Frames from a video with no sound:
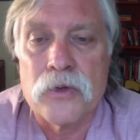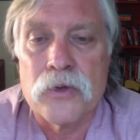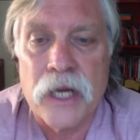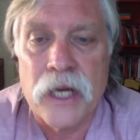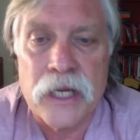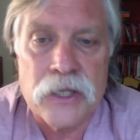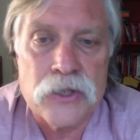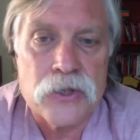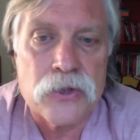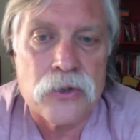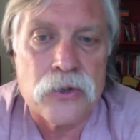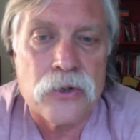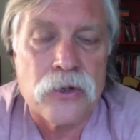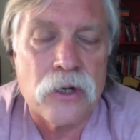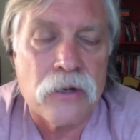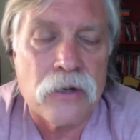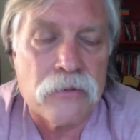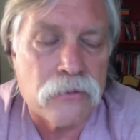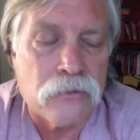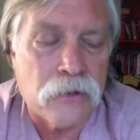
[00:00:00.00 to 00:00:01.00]
nature
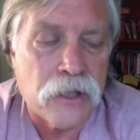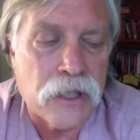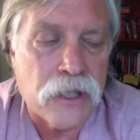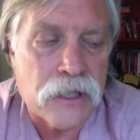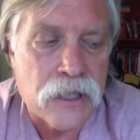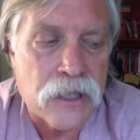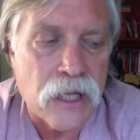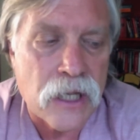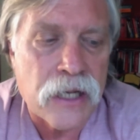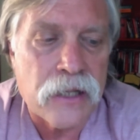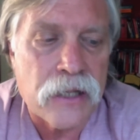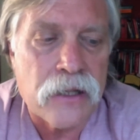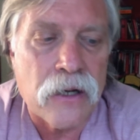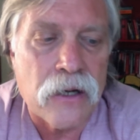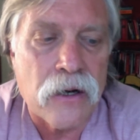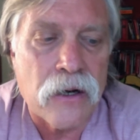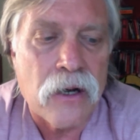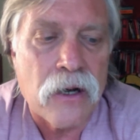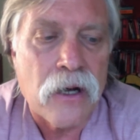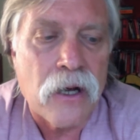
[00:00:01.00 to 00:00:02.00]
of what it's like
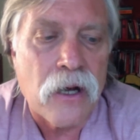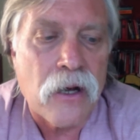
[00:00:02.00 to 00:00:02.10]
there.